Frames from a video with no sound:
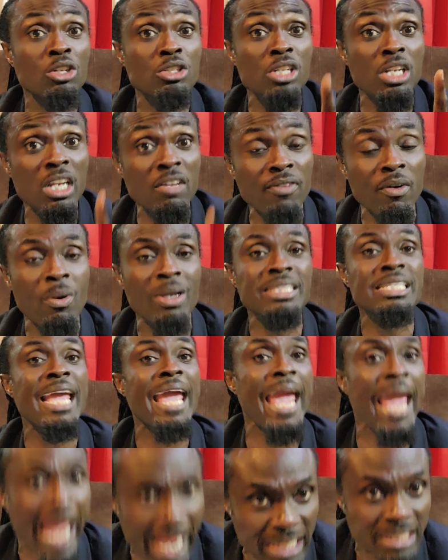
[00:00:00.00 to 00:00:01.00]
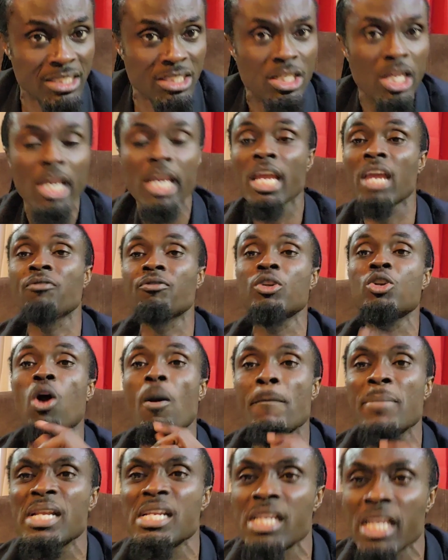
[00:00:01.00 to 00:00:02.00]
and deliverance. Else, if you
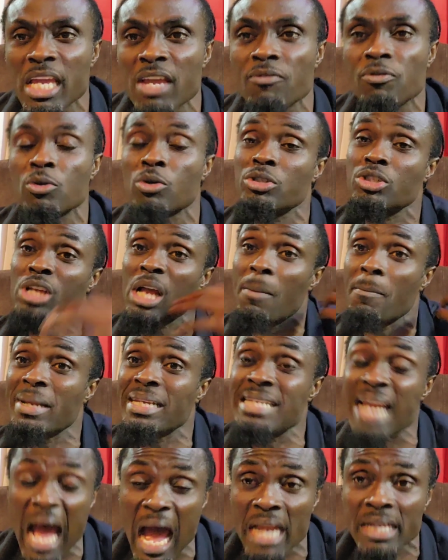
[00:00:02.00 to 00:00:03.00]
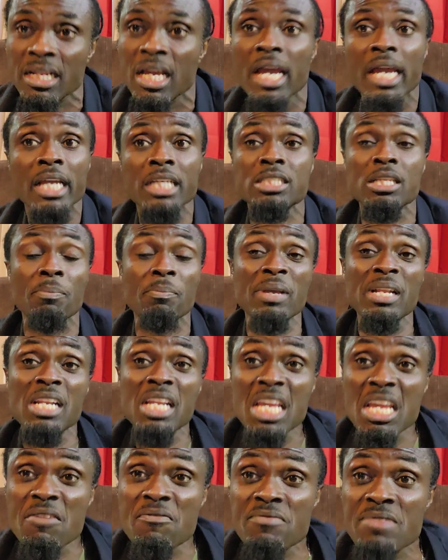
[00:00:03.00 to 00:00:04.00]
don't believe, you shall be done. He said,
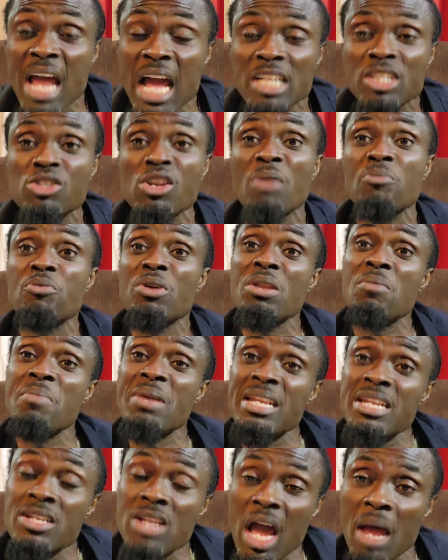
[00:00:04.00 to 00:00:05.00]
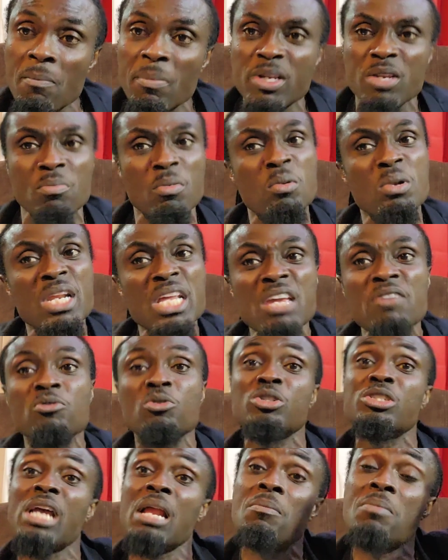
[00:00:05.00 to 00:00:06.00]
believe not. You have been done. But believe,
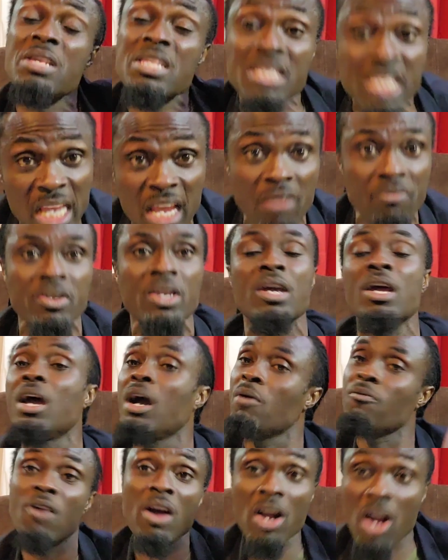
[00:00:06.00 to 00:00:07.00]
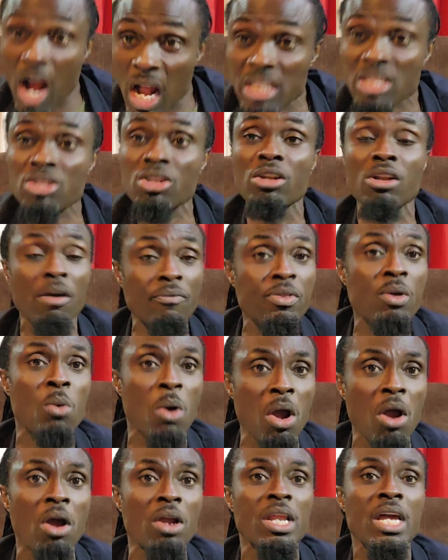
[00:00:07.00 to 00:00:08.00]
you shall be saved. For God so loved the
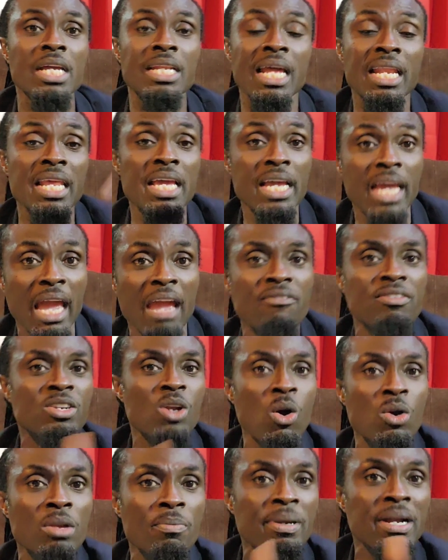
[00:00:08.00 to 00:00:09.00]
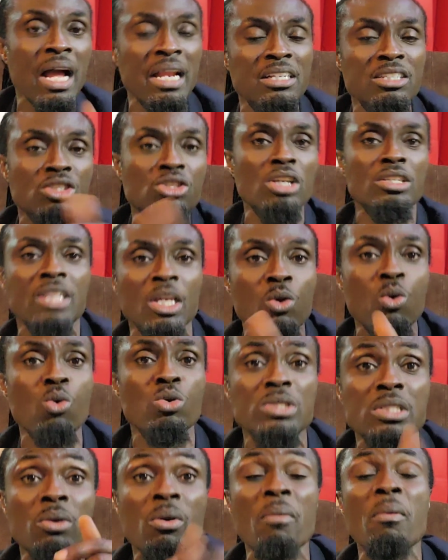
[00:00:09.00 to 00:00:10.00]
world that he gave it only begotten Son, that
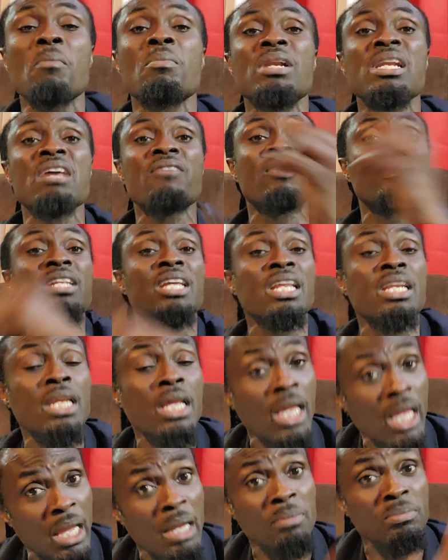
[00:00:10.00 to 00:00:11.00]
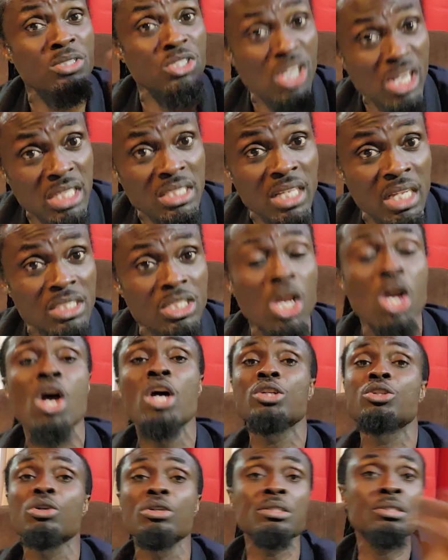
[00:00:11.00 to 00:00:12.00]
whosoever believeth in him, Jesus,
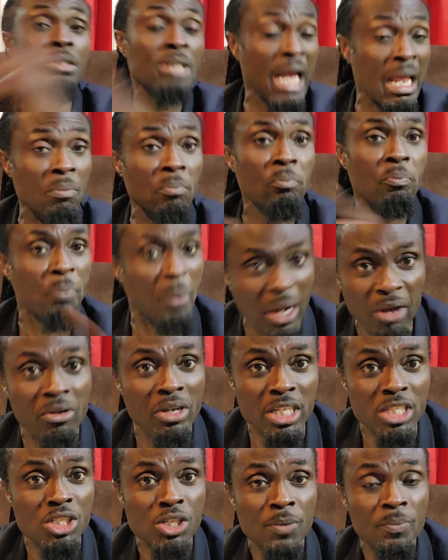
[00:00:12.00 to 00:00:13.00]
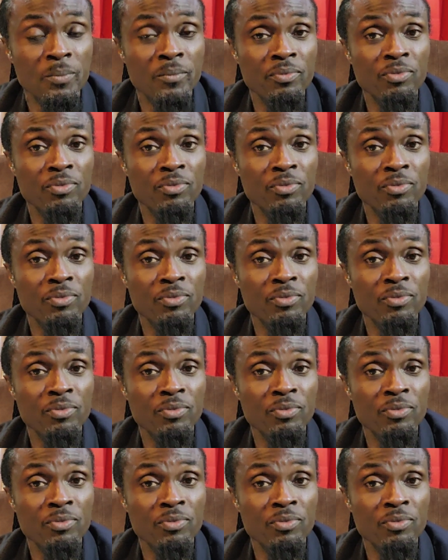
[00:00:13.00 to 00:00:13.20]
should not perish,